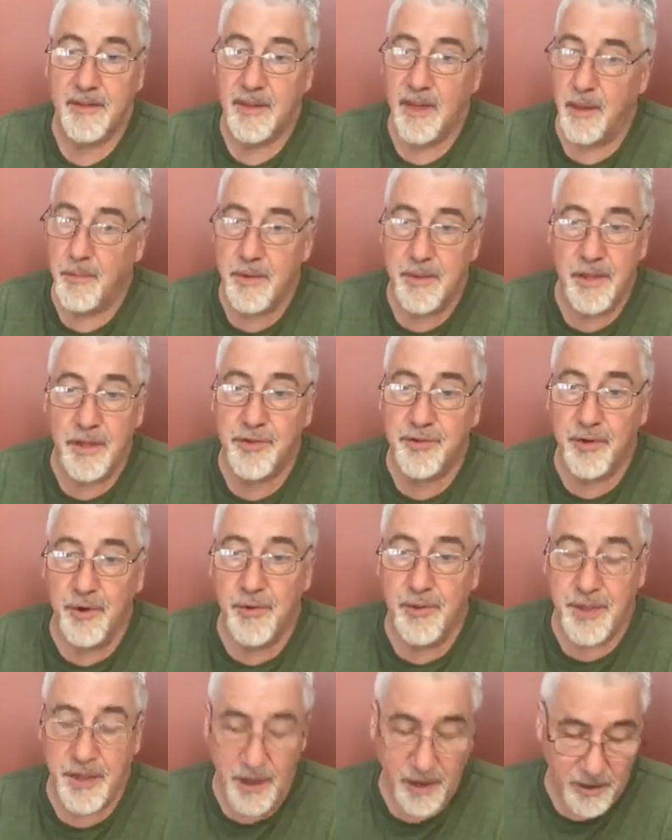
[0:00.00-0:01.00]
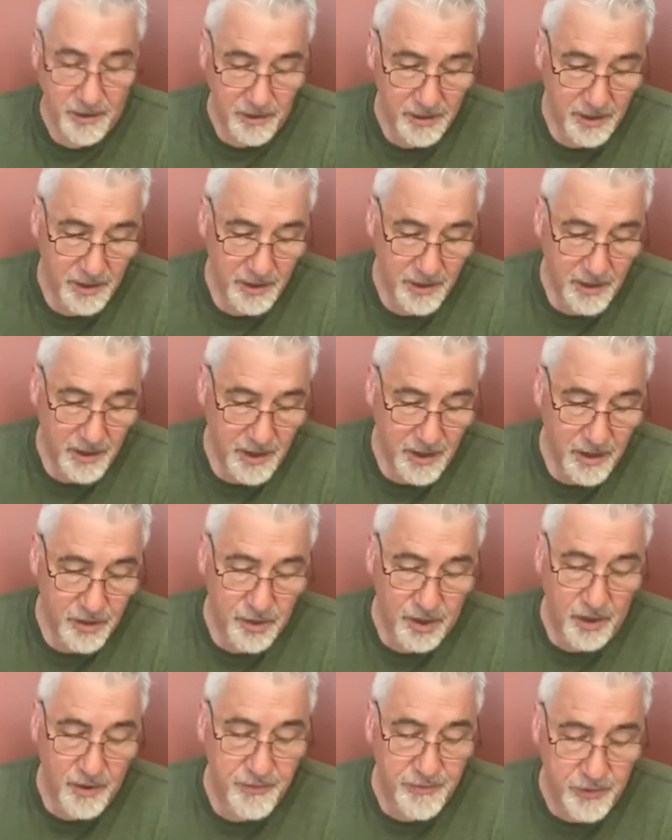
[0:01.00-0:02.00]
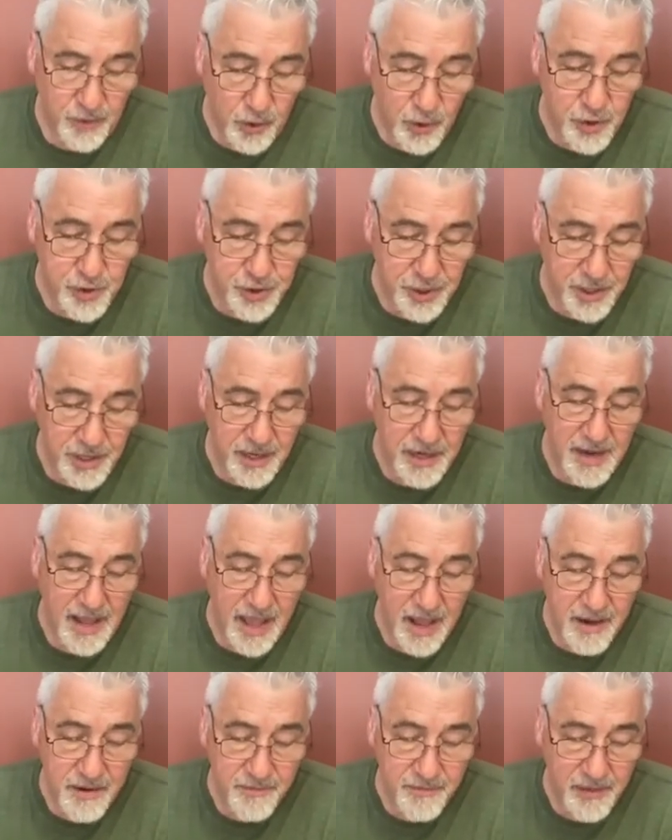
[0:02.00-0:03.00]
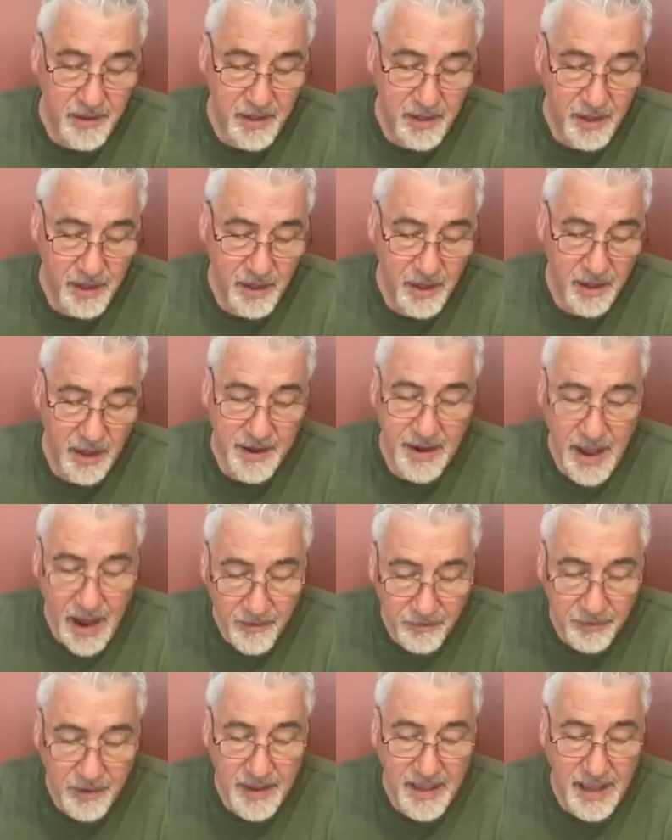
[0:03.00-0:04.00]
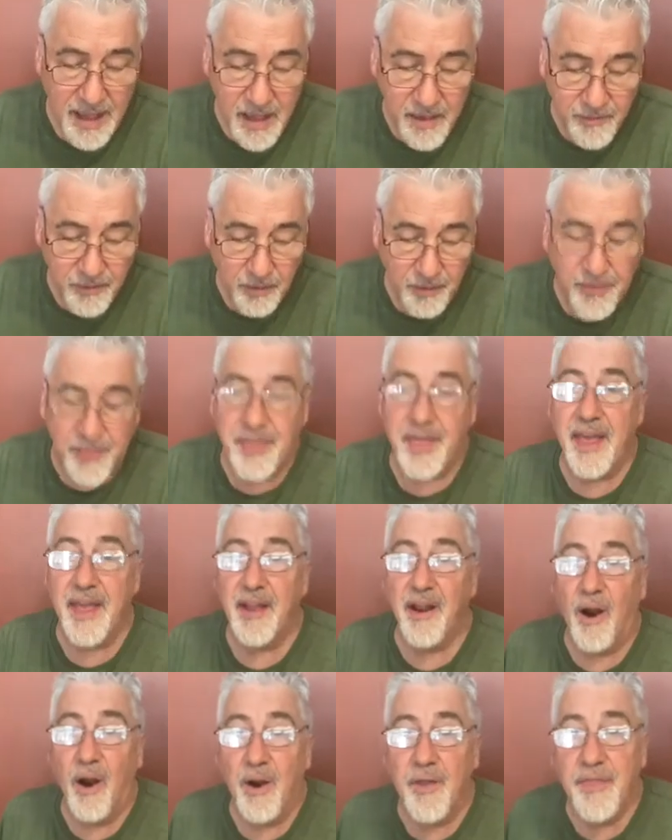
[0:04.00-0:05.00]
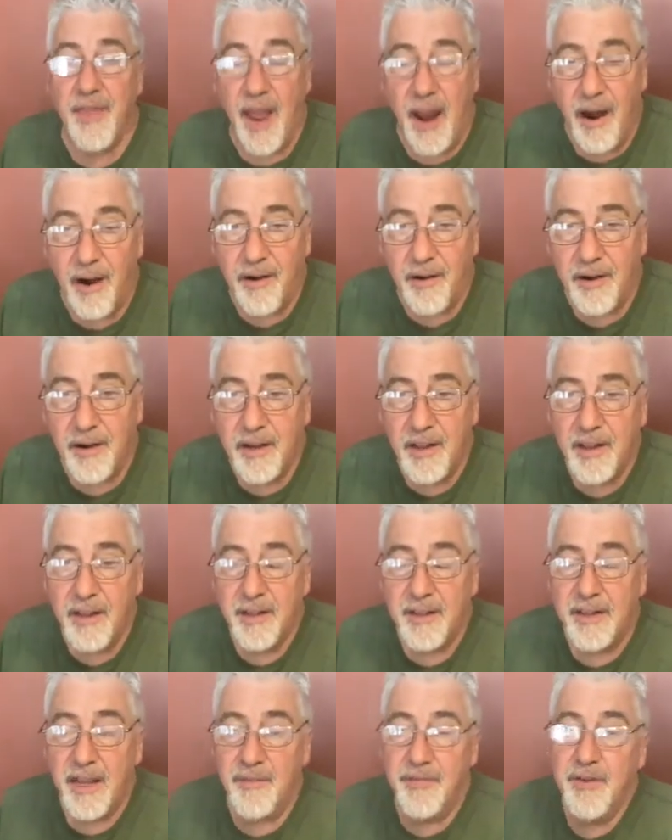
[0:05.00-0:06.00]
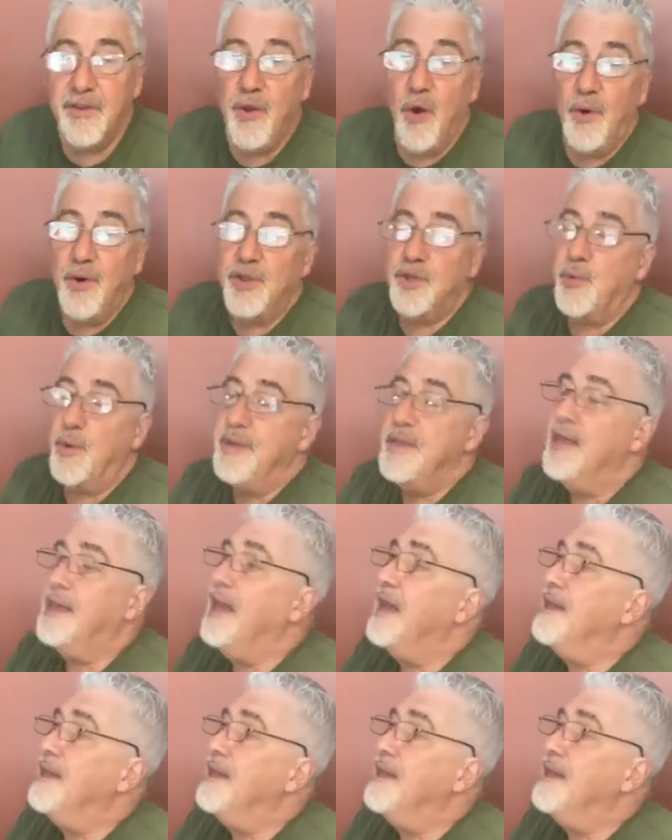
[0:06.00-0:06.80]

tell me the truth here, confusion and envy and every evil thing are there. You ever notice when you